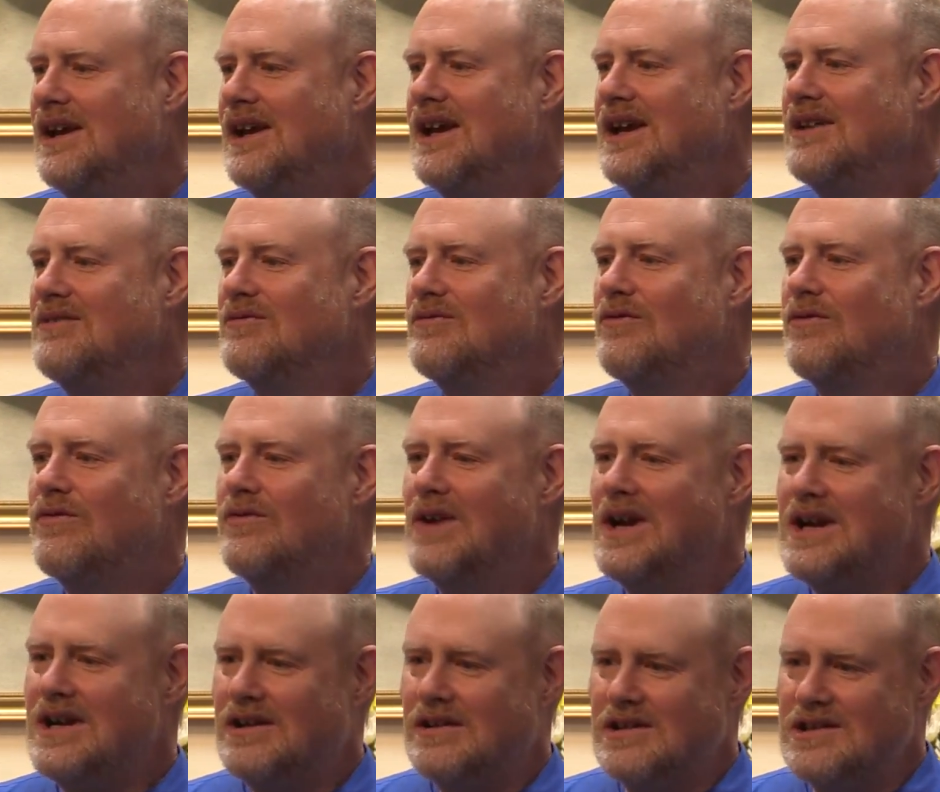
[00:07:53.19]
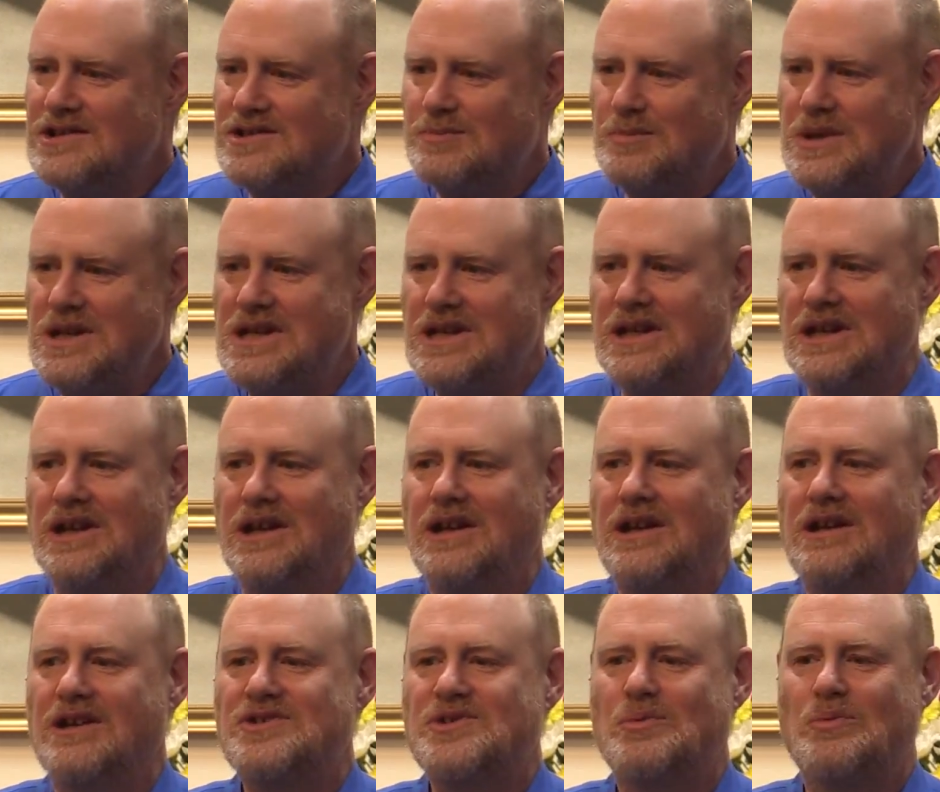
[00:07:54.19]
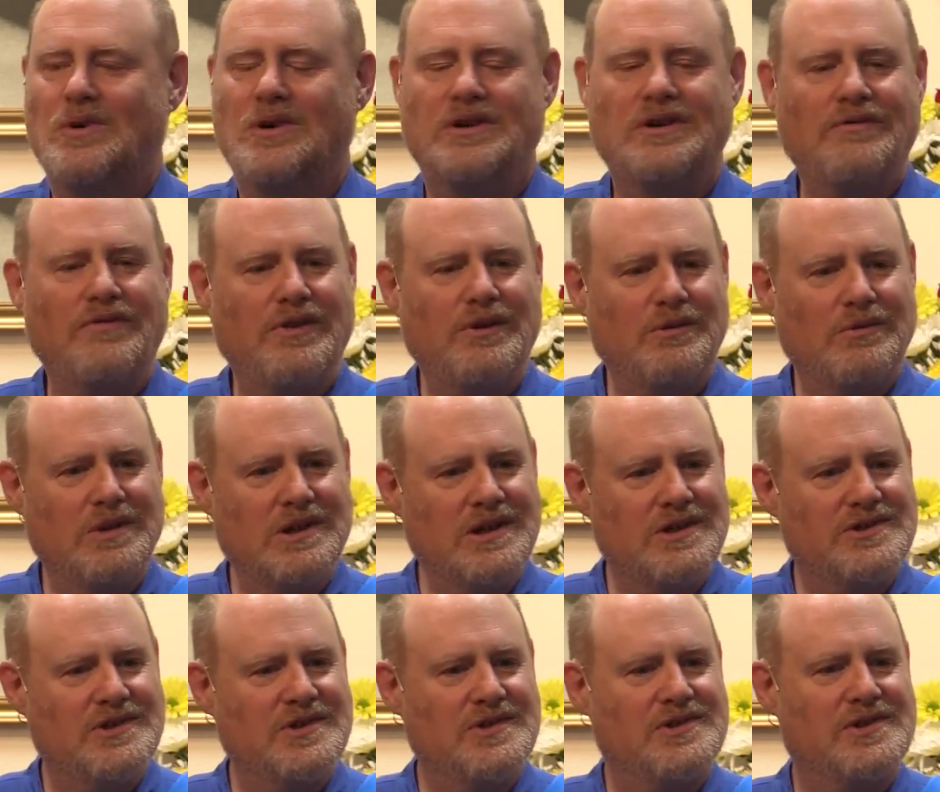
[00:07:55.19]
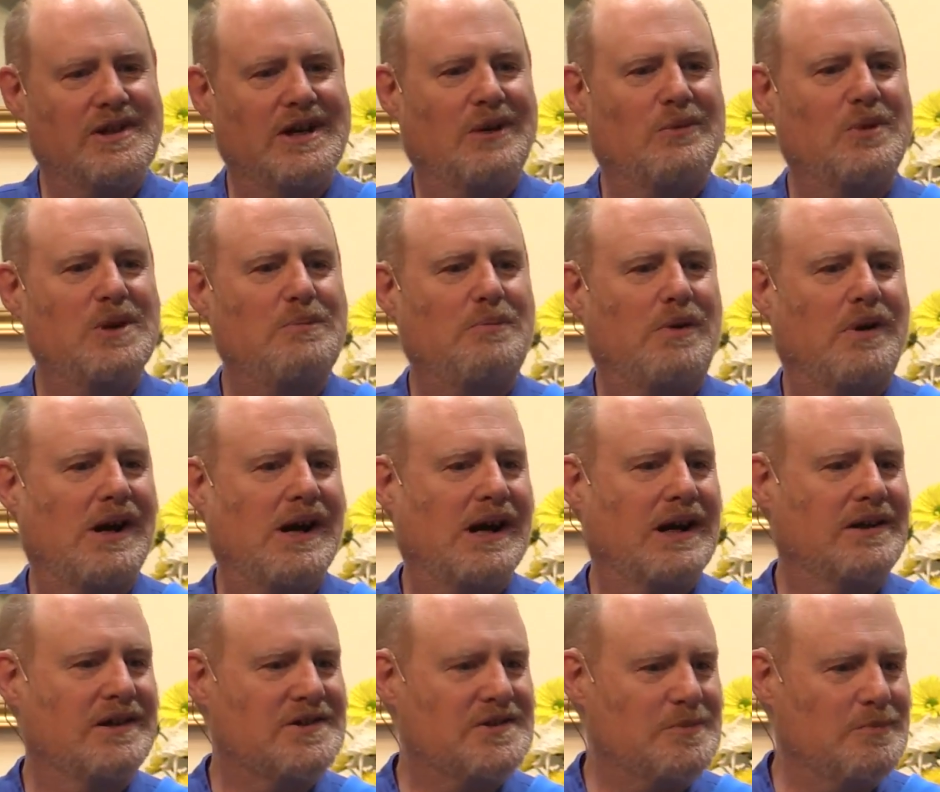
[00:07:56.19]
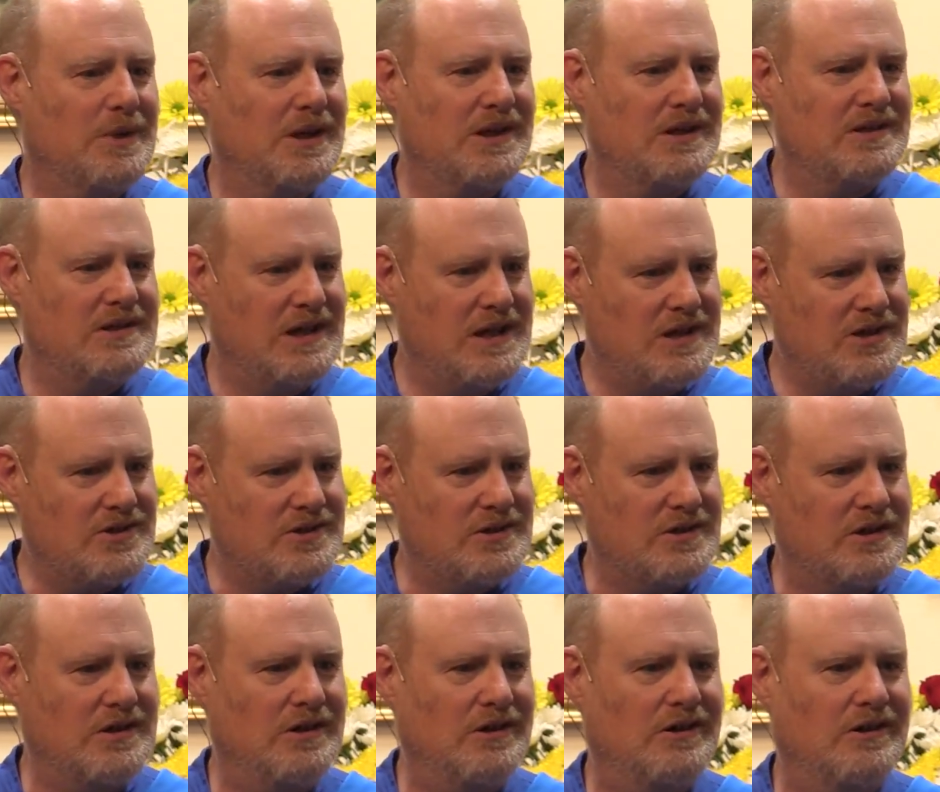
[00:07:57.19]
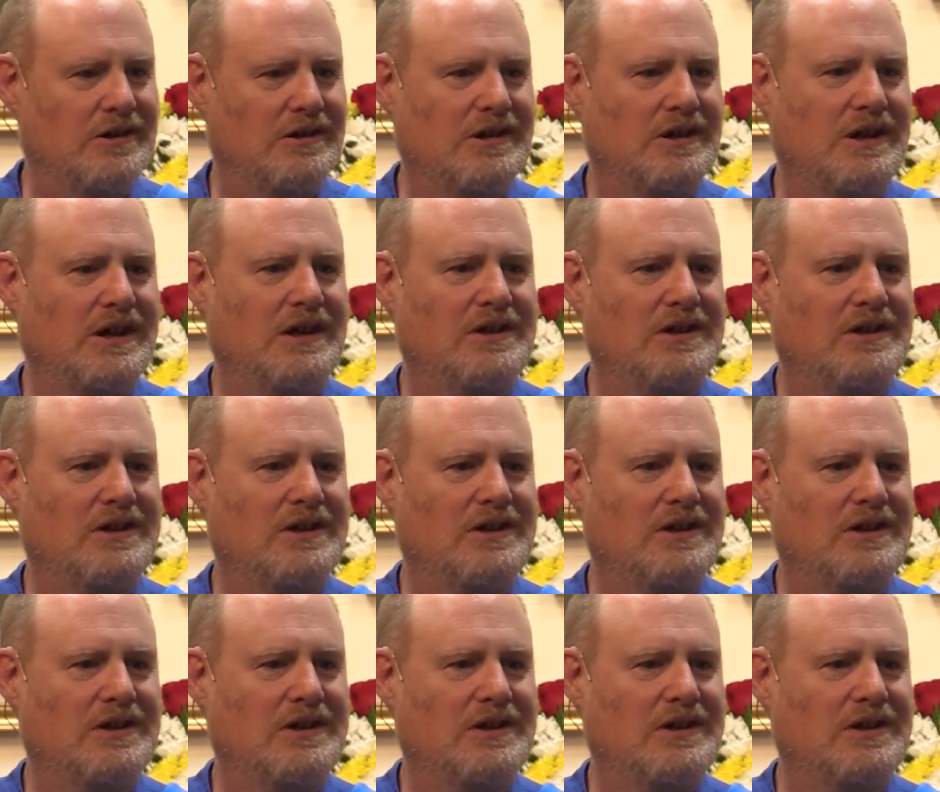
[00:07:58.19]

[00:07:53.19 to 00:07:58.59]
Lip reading: And frankly speaking, it's one of the reasons that we practice meditation here.